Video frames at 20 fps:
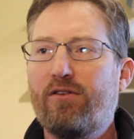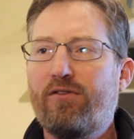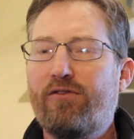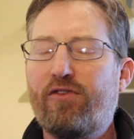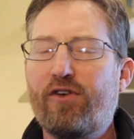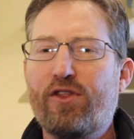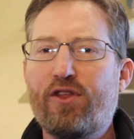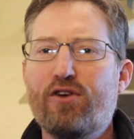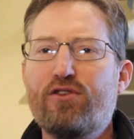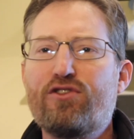
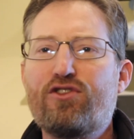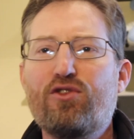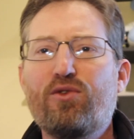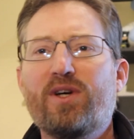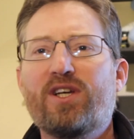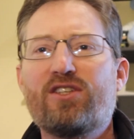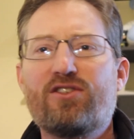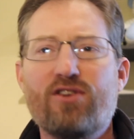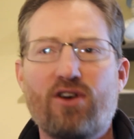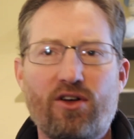For those who
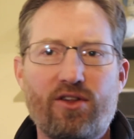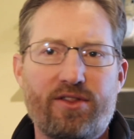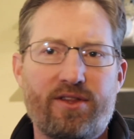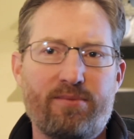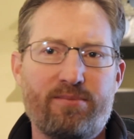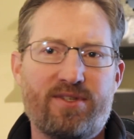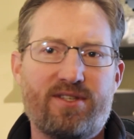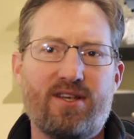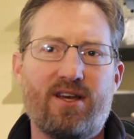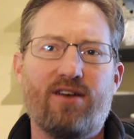exalt
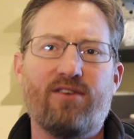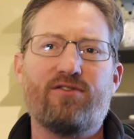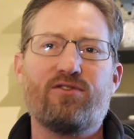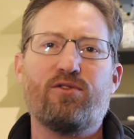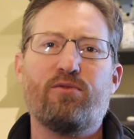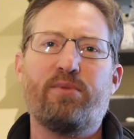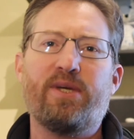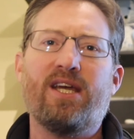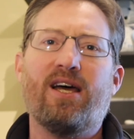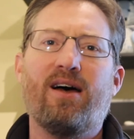themselves
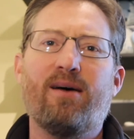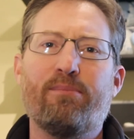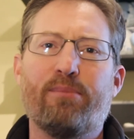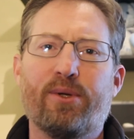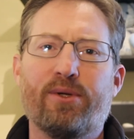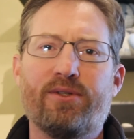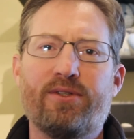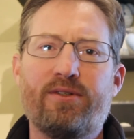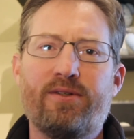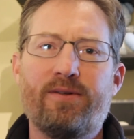will be
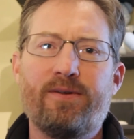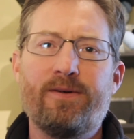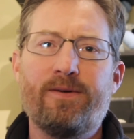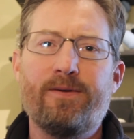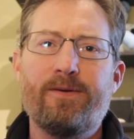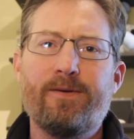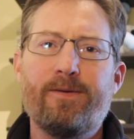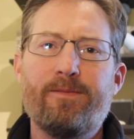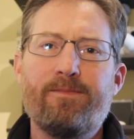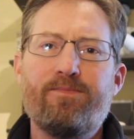humbled,
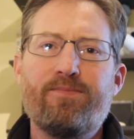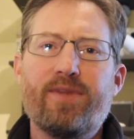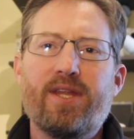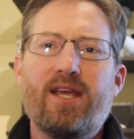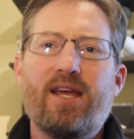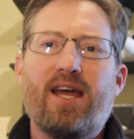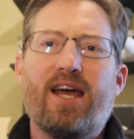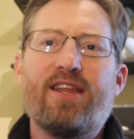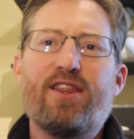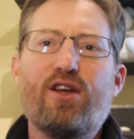
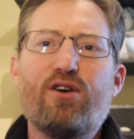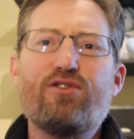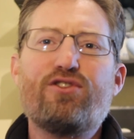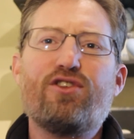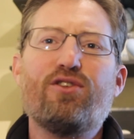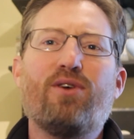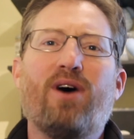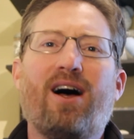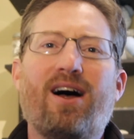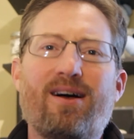and
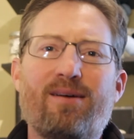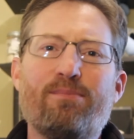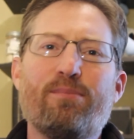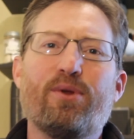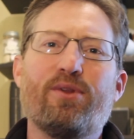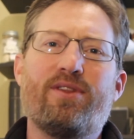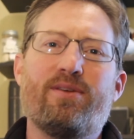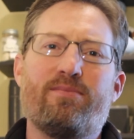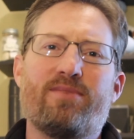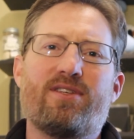those who
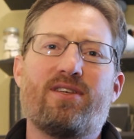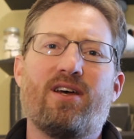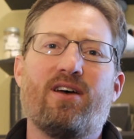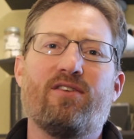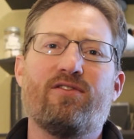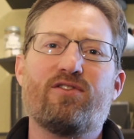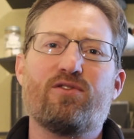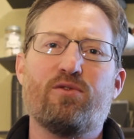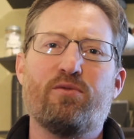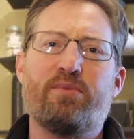humble
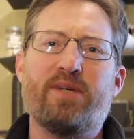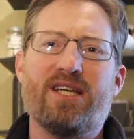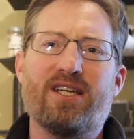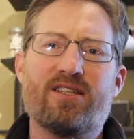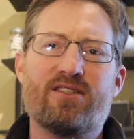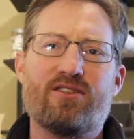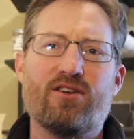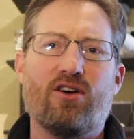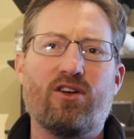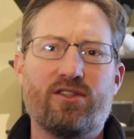themselves will be
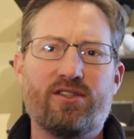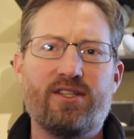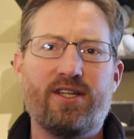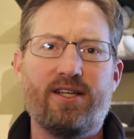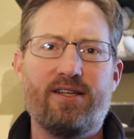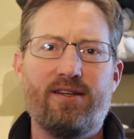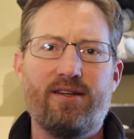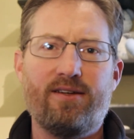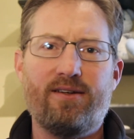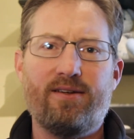exalted.